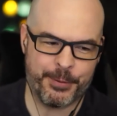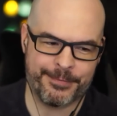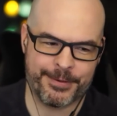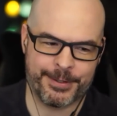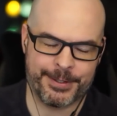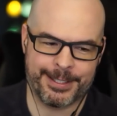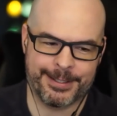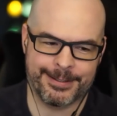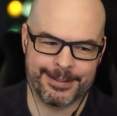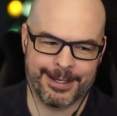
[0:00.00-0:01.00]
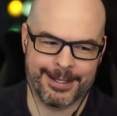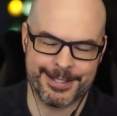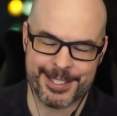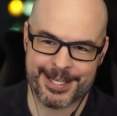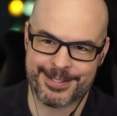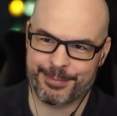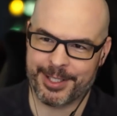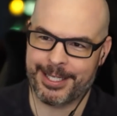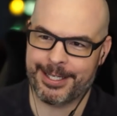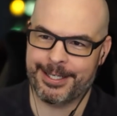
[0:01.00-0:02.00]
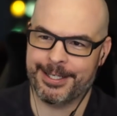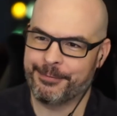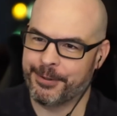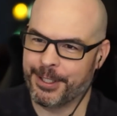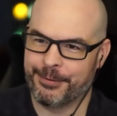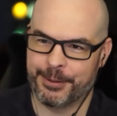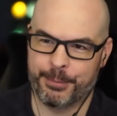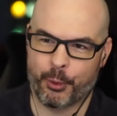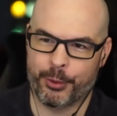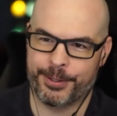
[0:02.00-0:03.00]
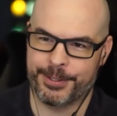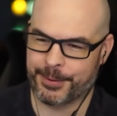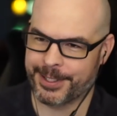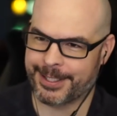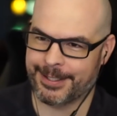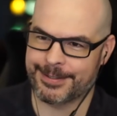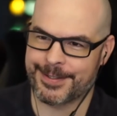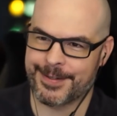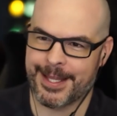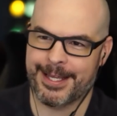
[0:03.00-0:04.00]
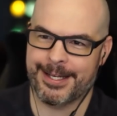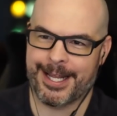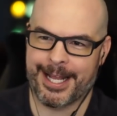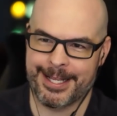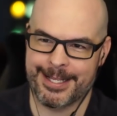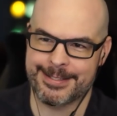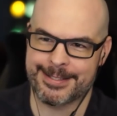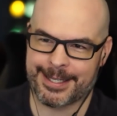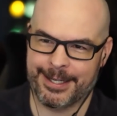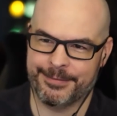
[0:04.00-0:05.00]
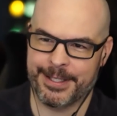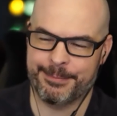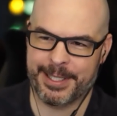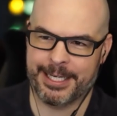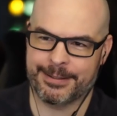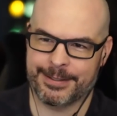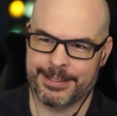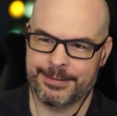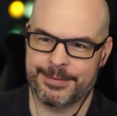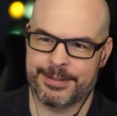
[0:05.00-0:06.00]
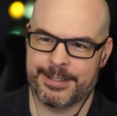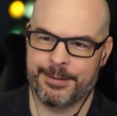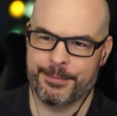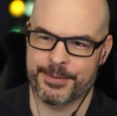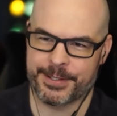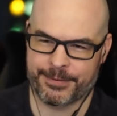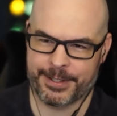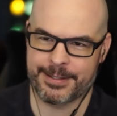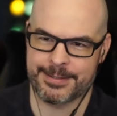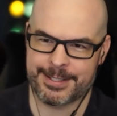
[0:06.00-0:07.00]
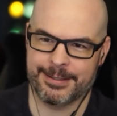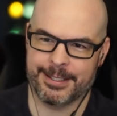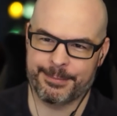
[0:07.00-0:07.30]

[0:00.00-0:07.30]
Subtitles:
ever gotten a chance to play a reborn or a character that has kind of that background, that almost like Frankenstein-like